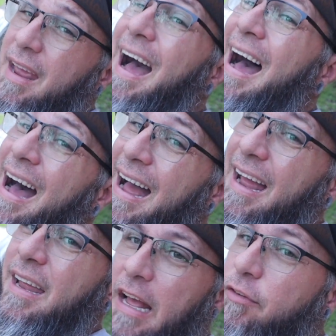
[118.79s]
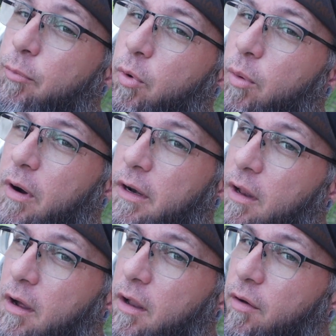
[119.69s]
I got some more work
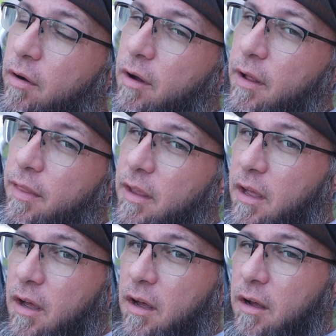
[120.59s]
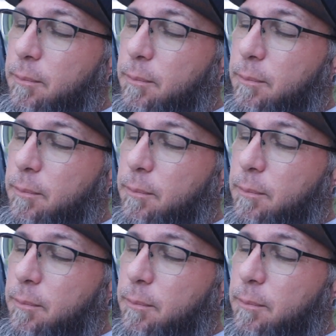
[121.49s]
done on the